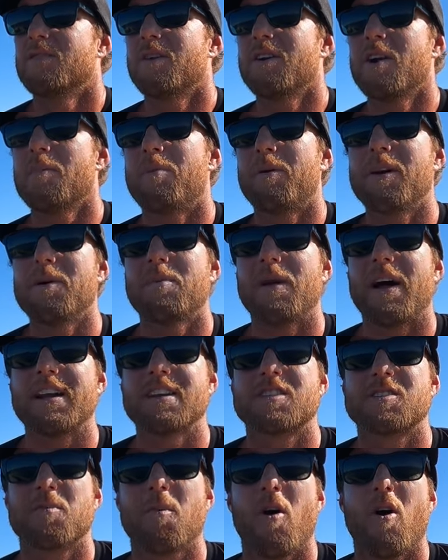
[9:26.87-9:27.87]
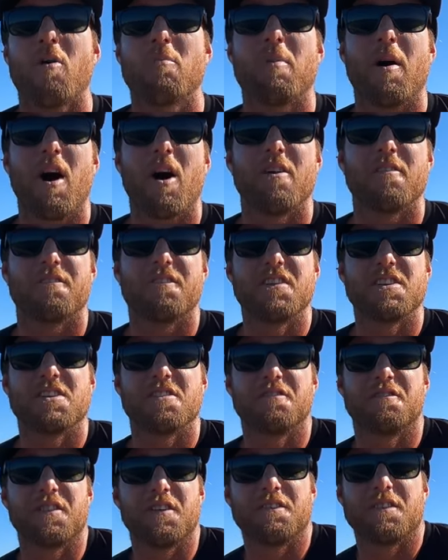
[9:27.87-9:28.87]
we're in a pretty bloody small boat,
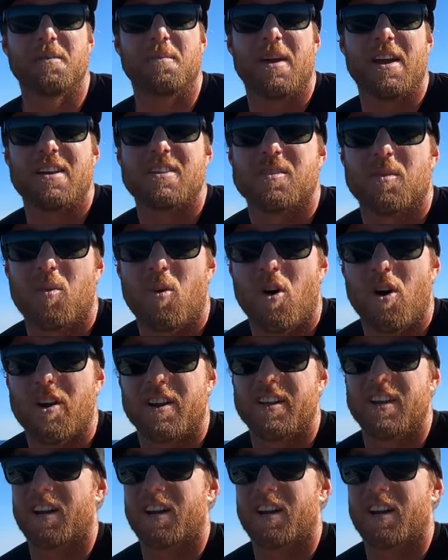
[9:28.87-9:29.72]
fishing 50 meters of water.